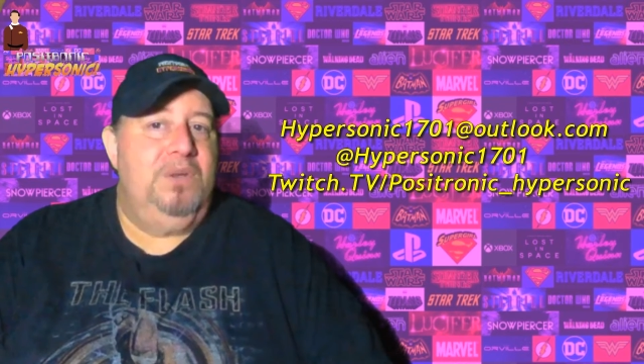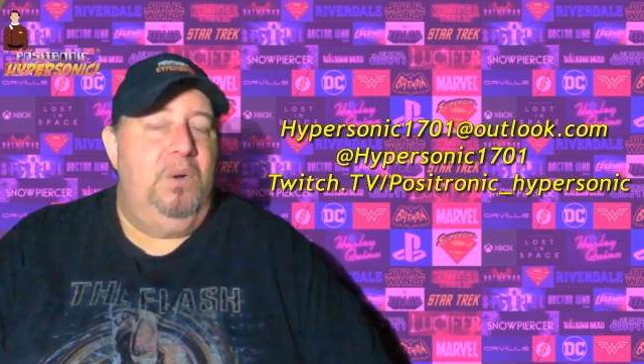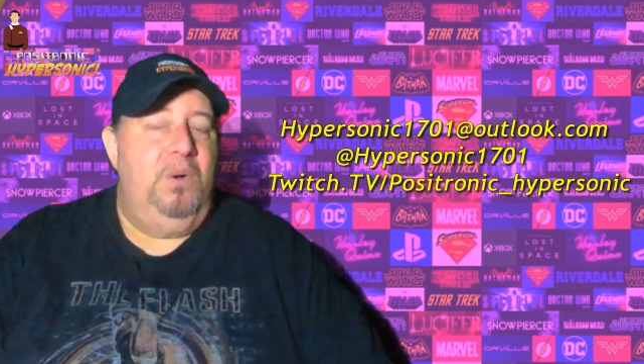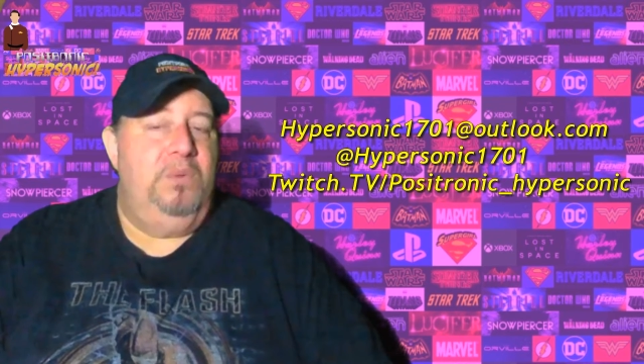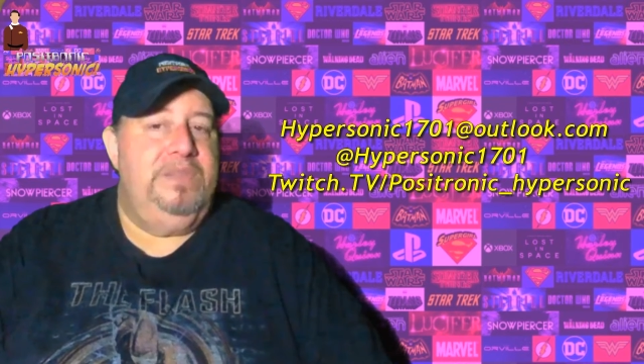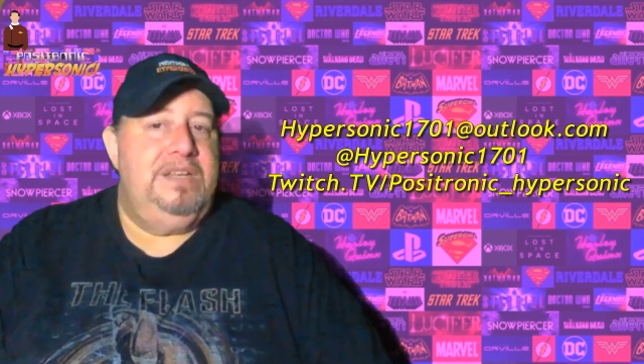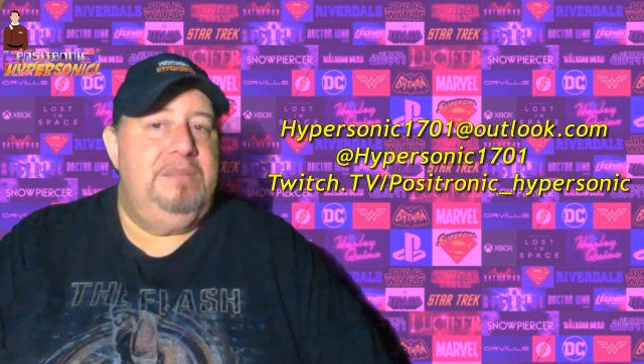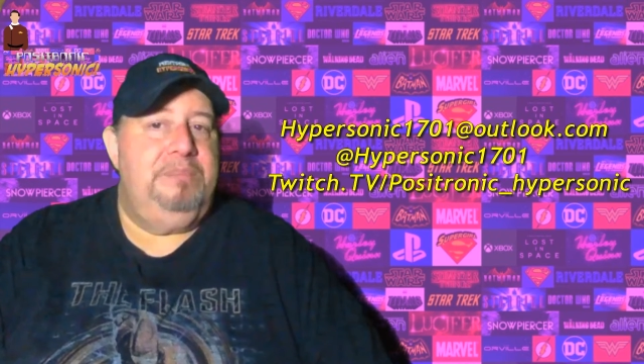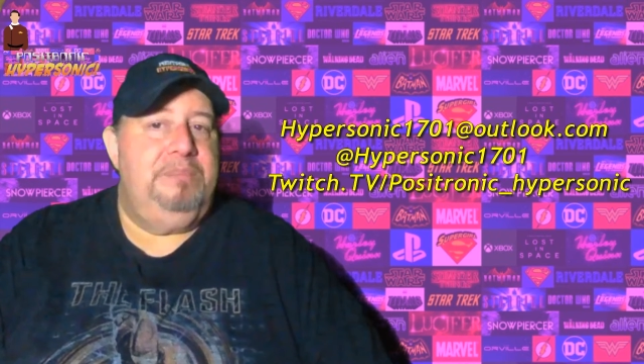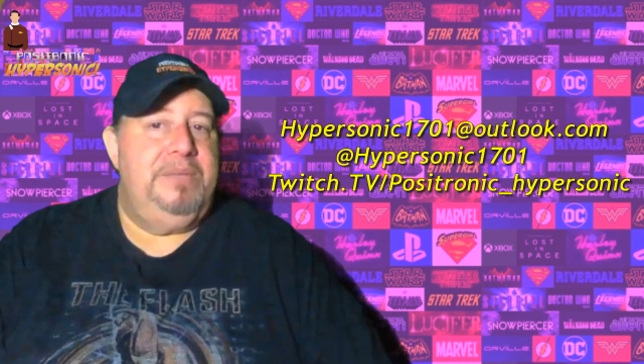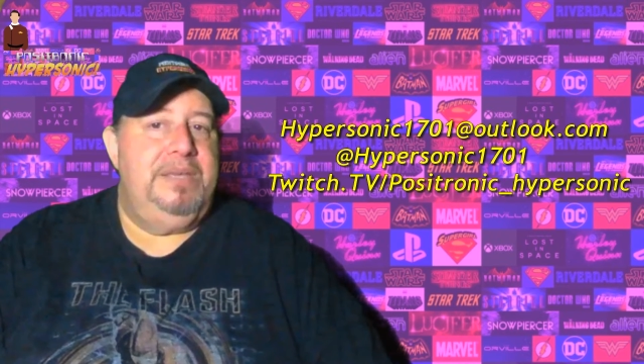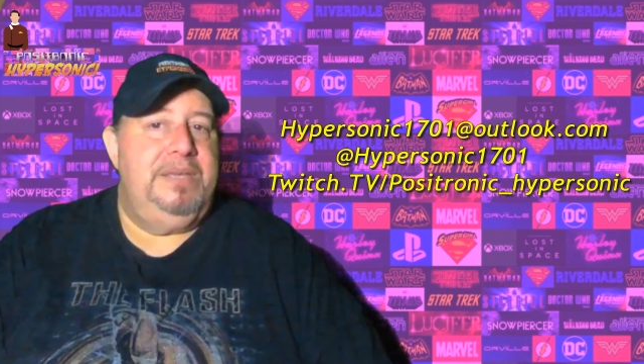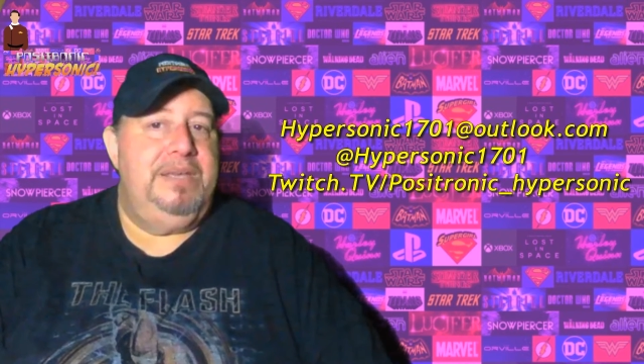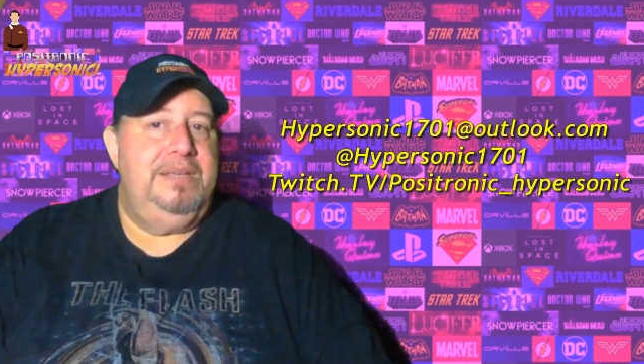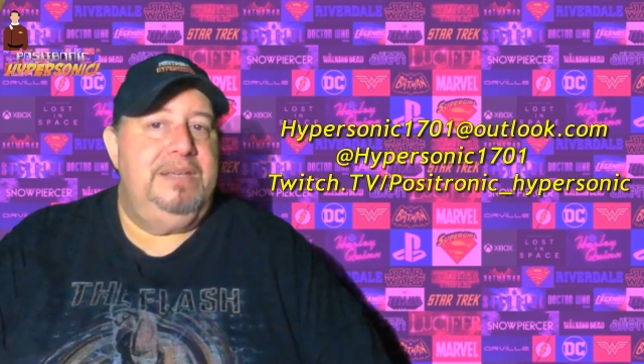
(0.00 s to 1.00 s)
only to
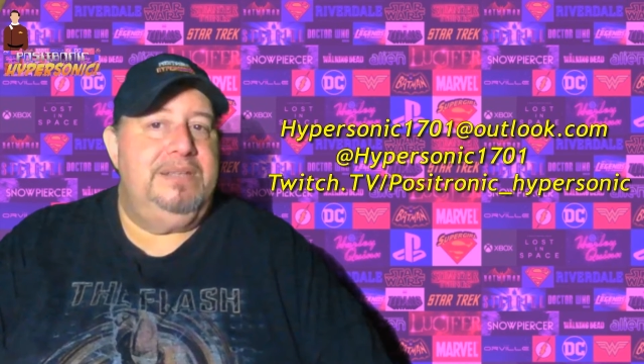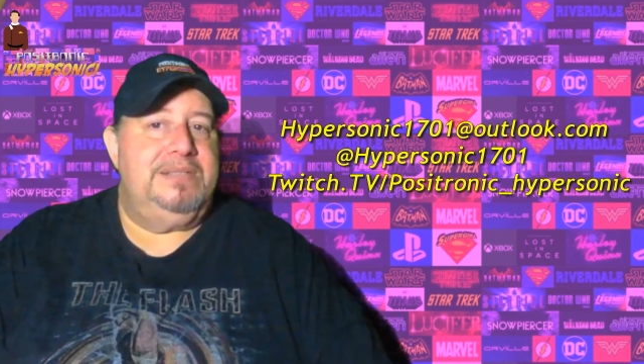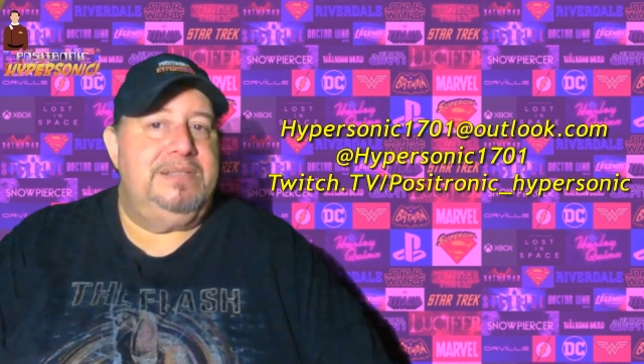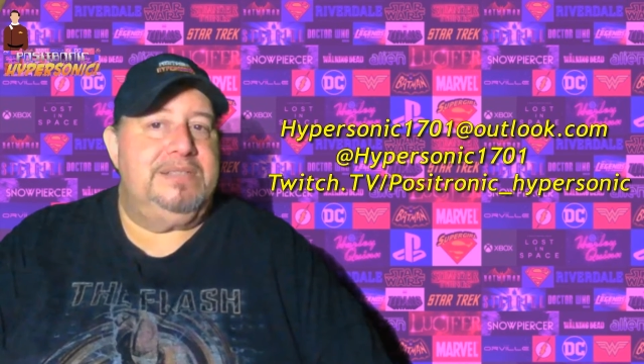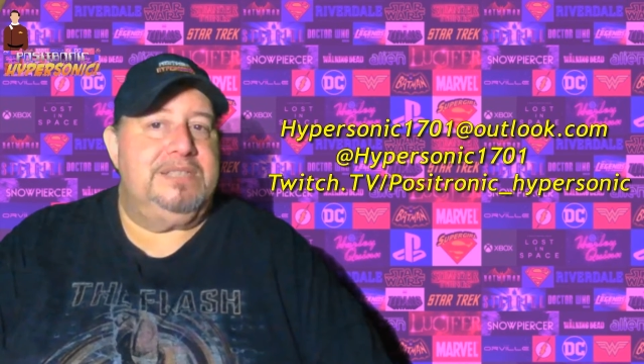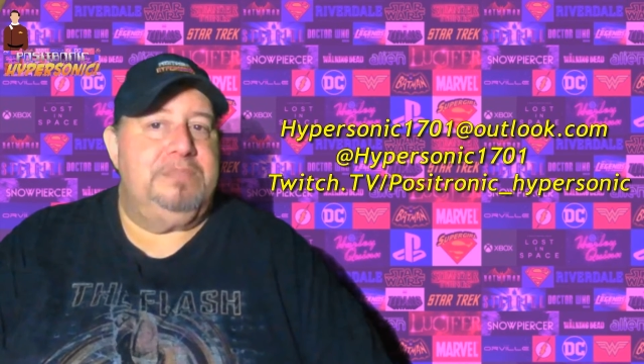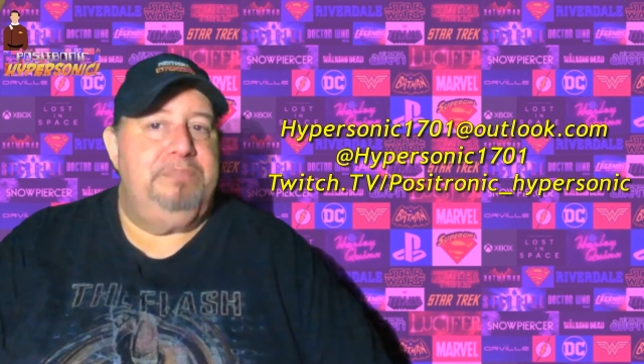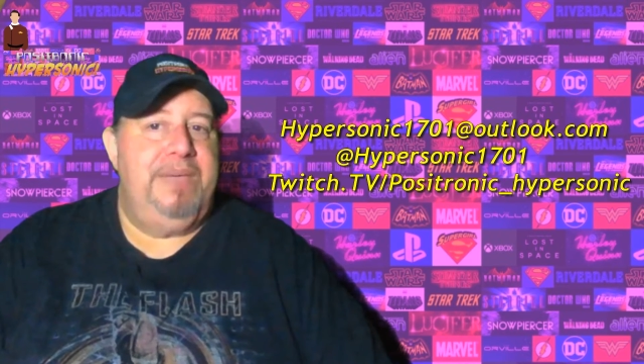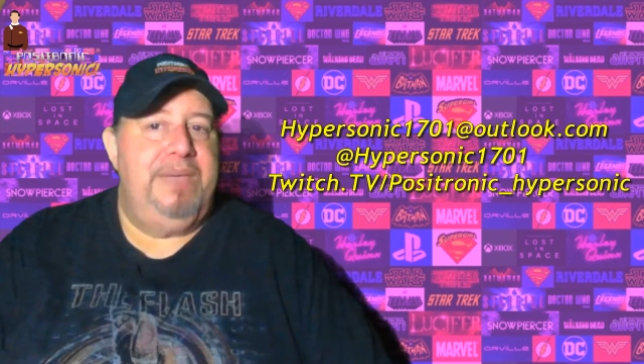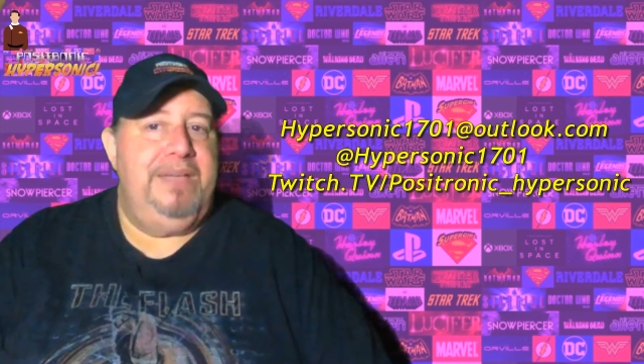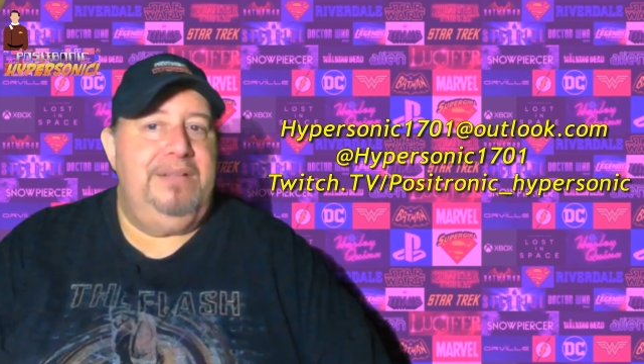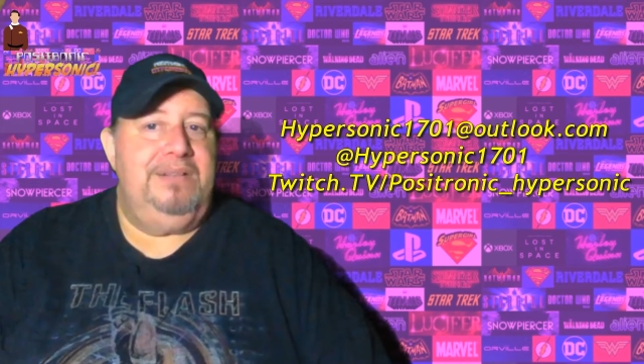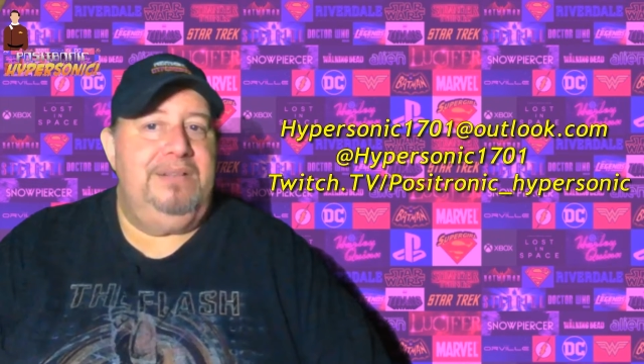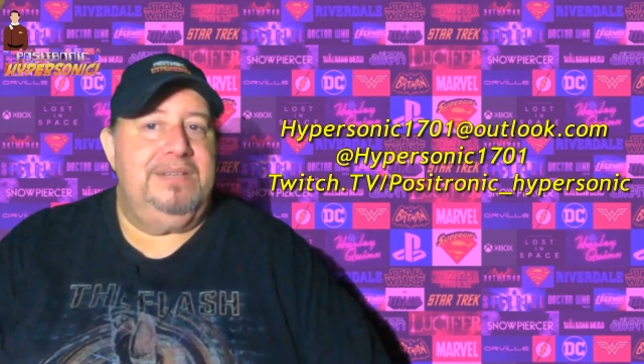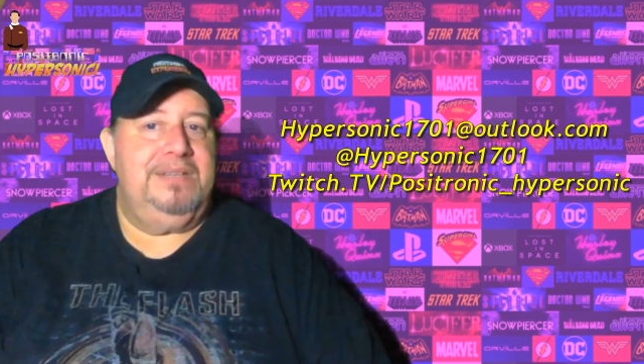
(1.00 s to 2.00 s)
be
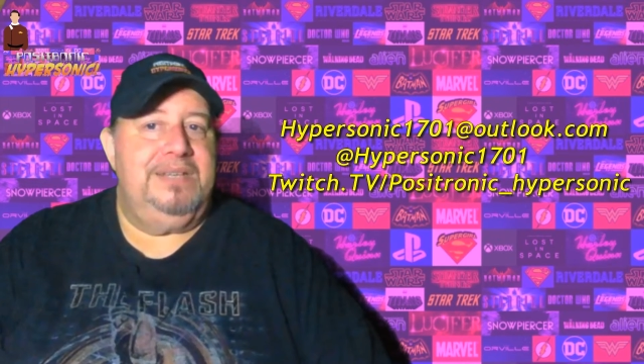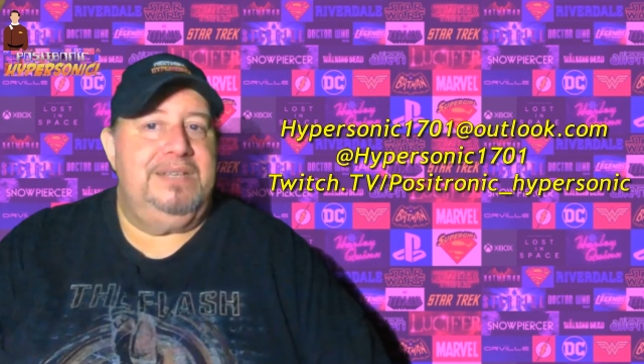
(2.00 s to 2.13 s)
dispelled